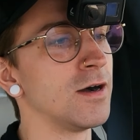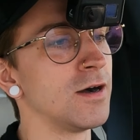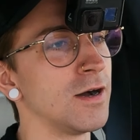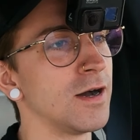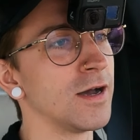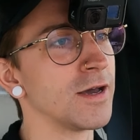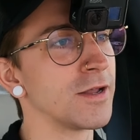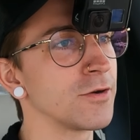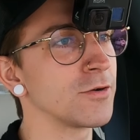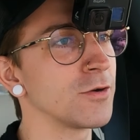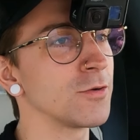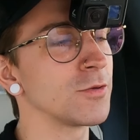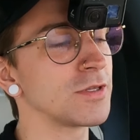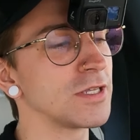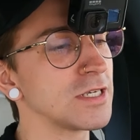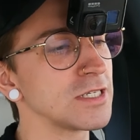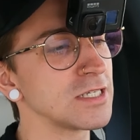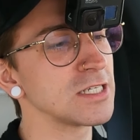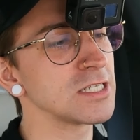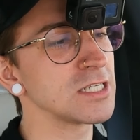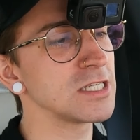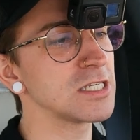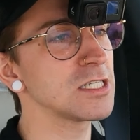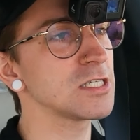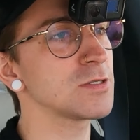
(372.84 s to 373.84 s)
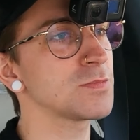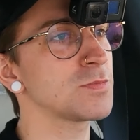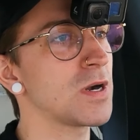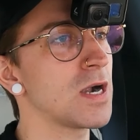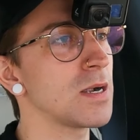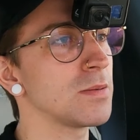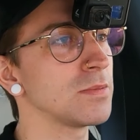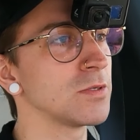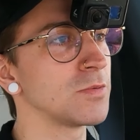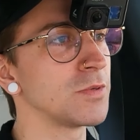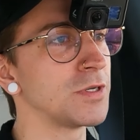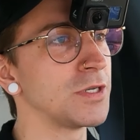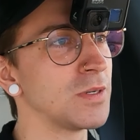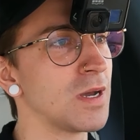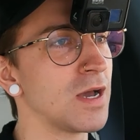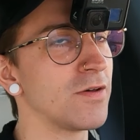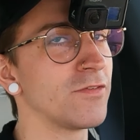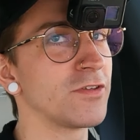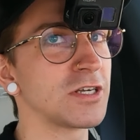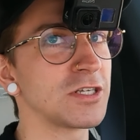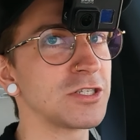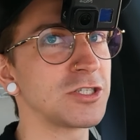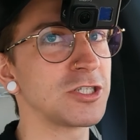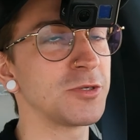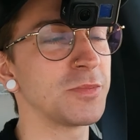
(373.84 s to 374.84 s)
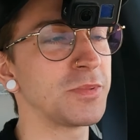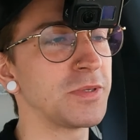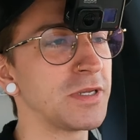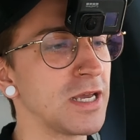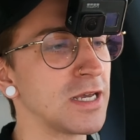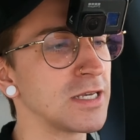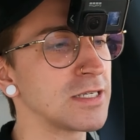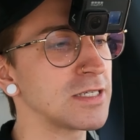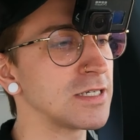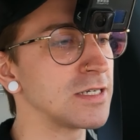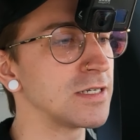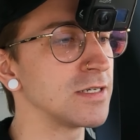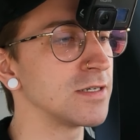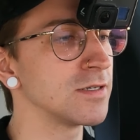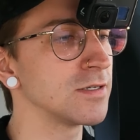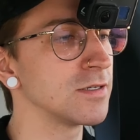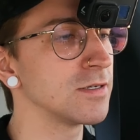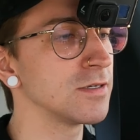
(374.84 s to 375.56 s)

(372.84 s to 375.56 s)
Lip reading: I don't know what this is. This is probably when you have like a GPS in,